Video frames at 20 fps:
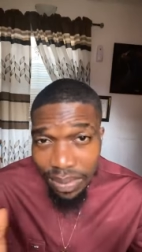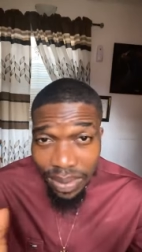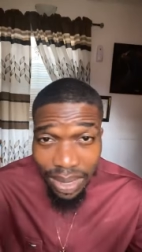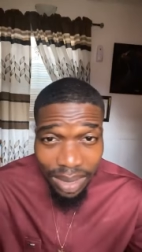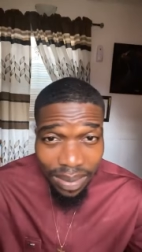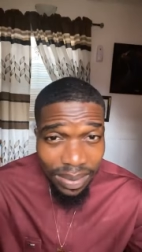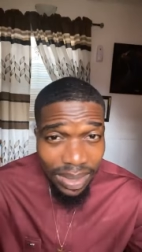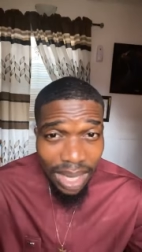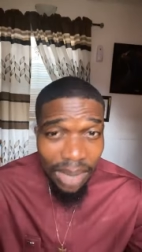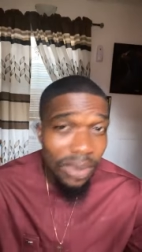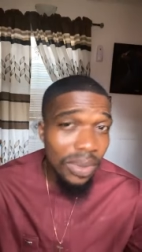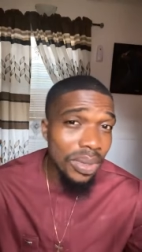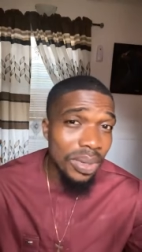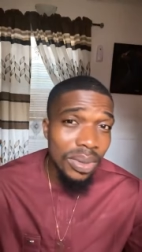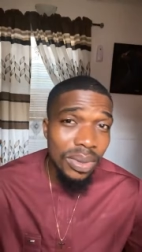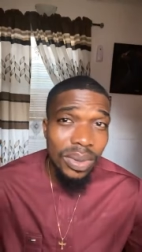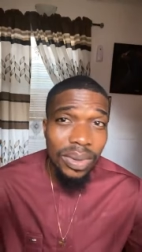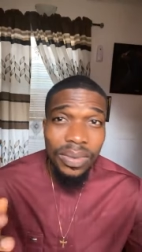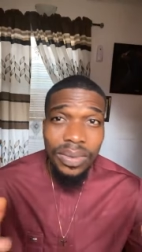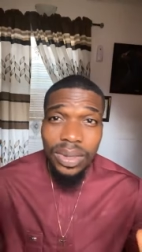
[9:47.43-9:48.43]

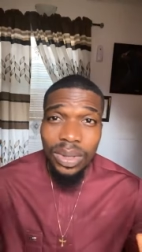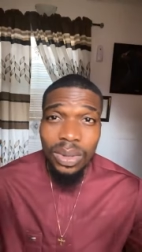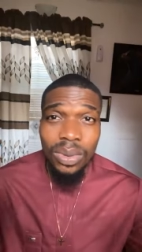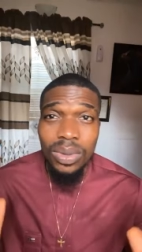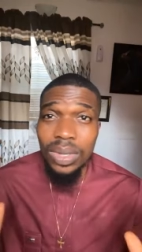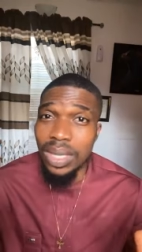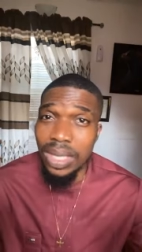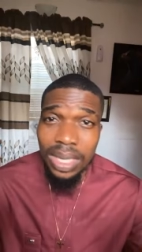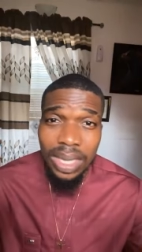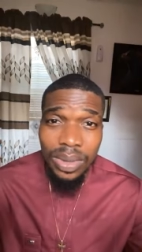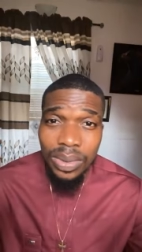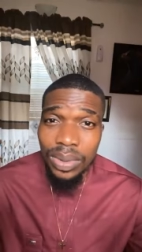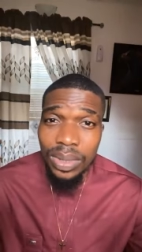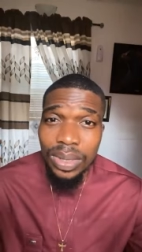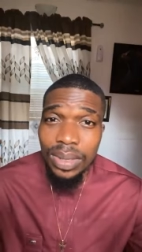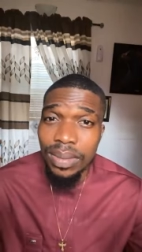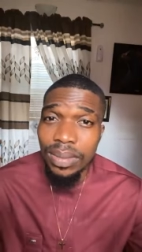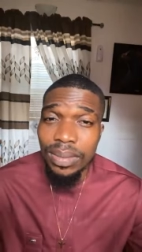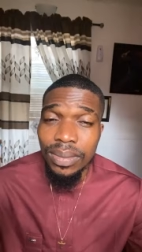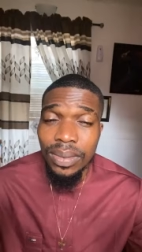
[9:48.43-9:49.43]
5,000 of those
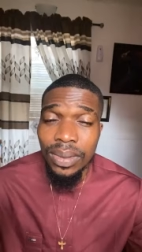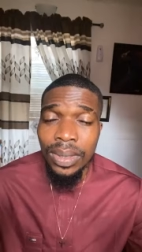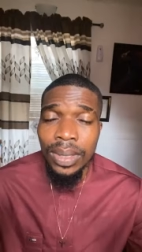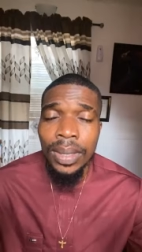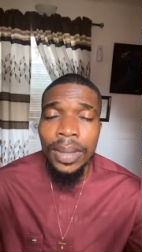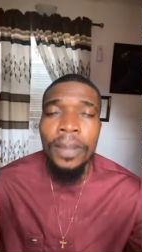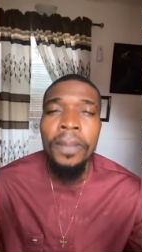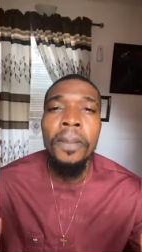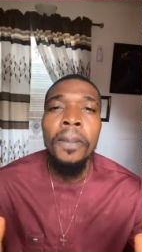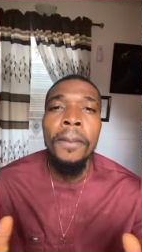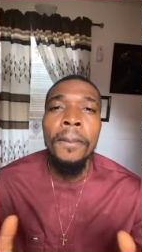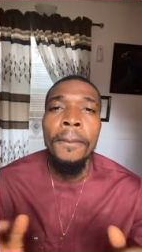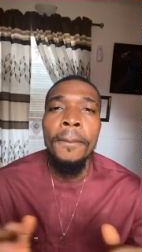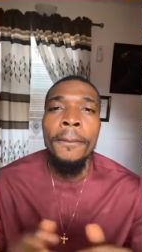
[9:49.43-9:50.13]
snails, okay?